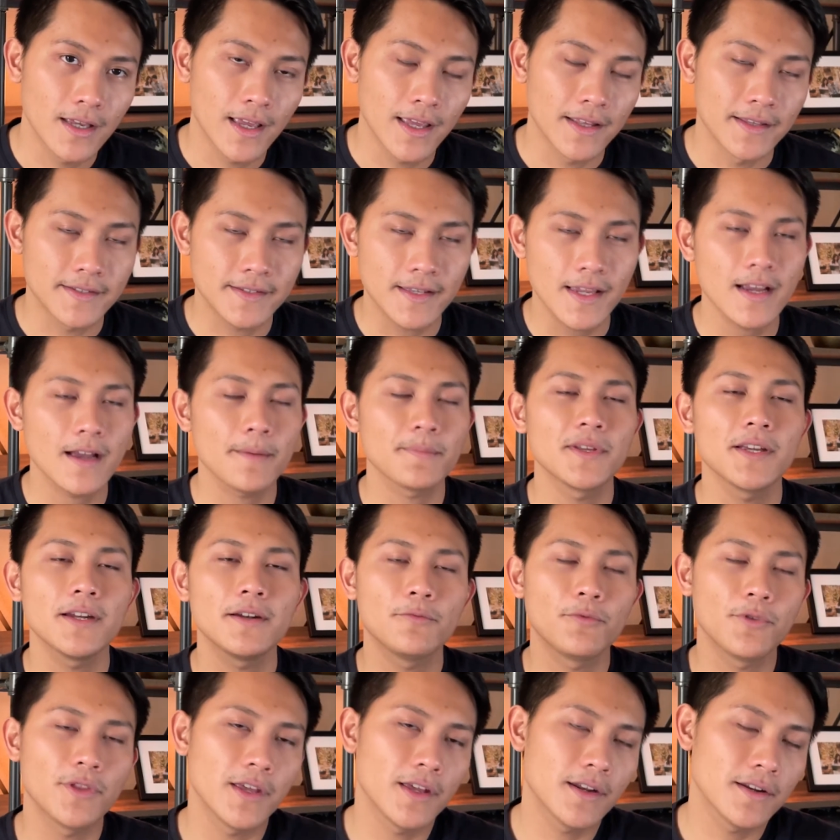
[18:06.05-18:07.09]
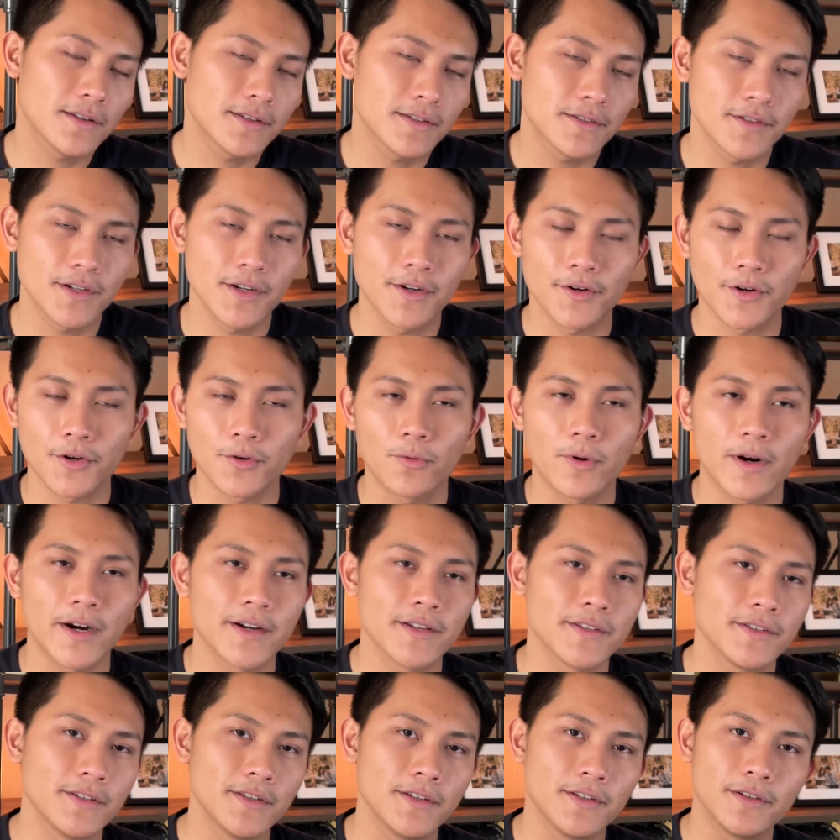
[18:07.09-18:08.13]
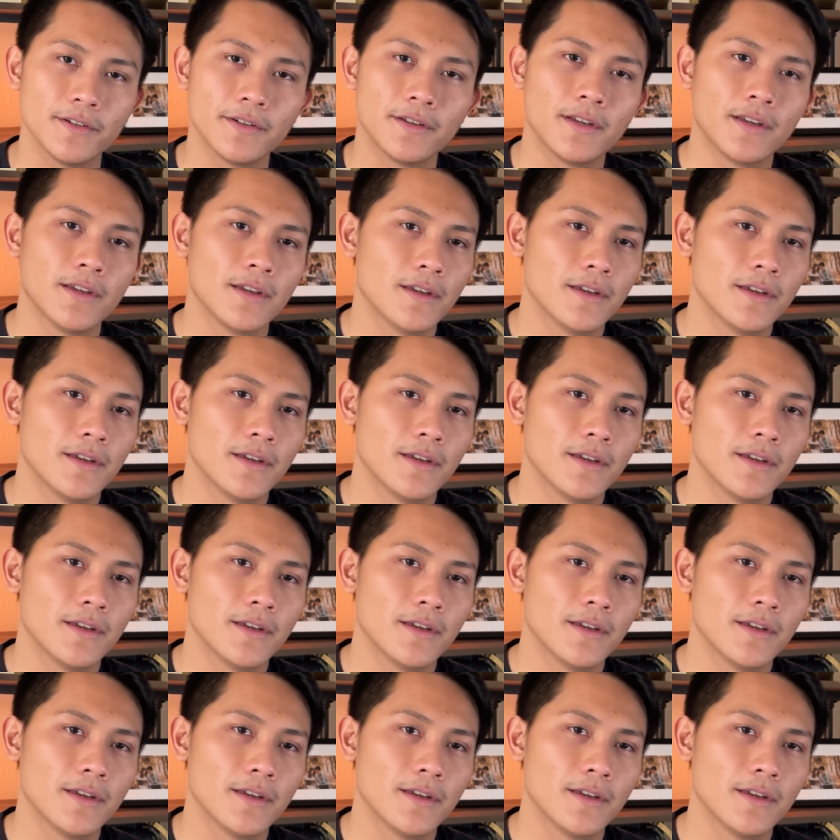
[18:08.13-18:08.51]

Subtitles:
And staying updated with the industry requires you to